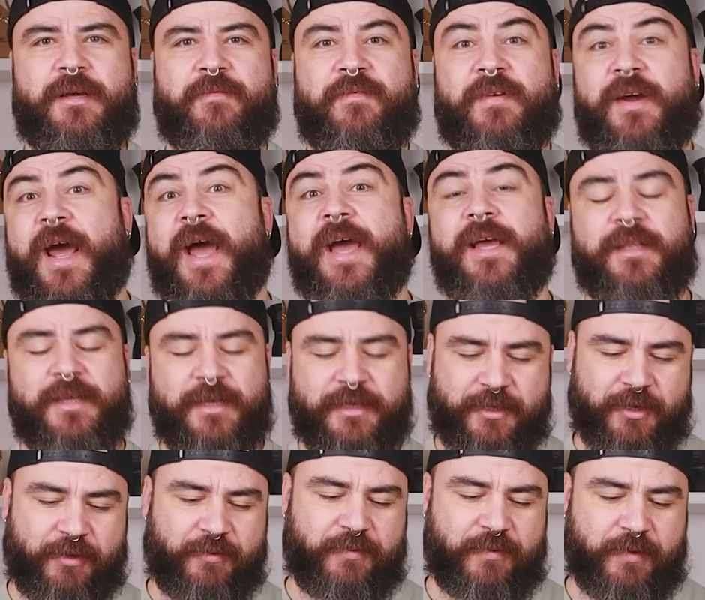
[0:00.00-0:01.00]

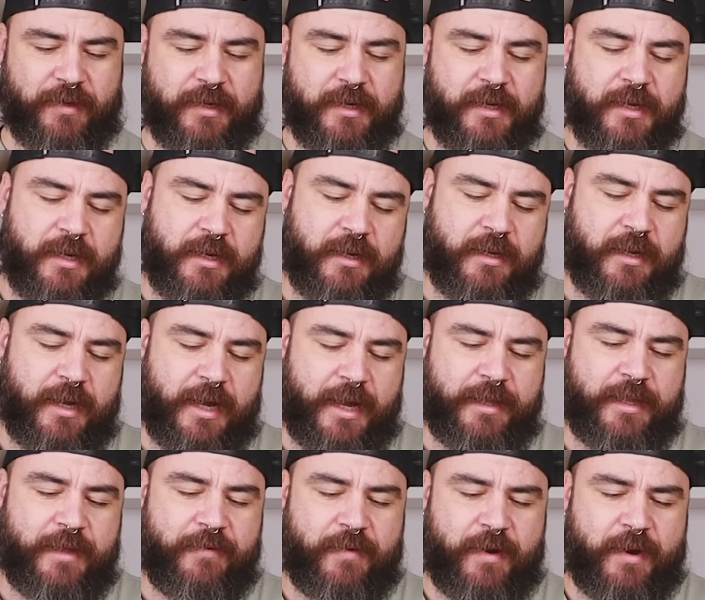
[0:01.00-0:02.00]
varieties of
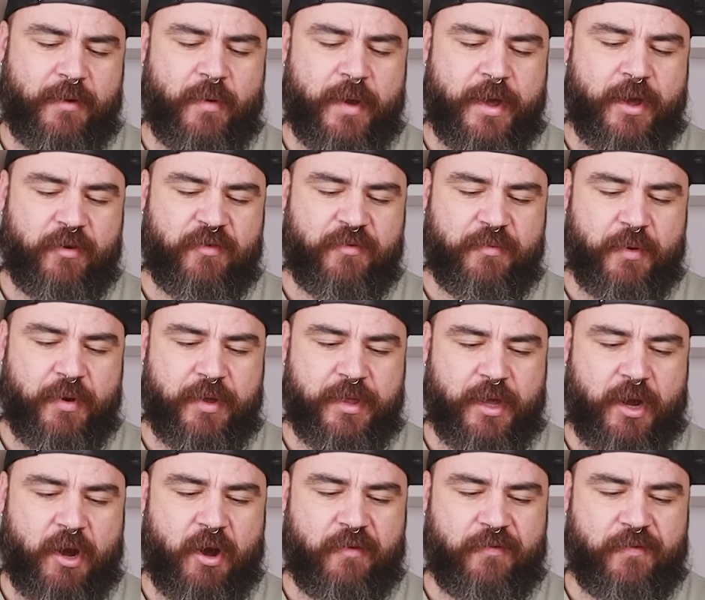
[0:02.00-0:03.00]
different way of brewing
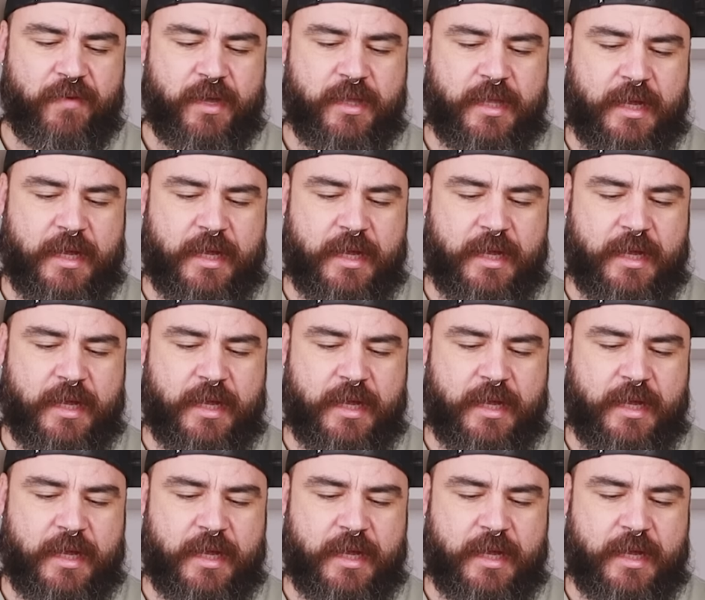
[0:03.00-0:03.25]
the coffee.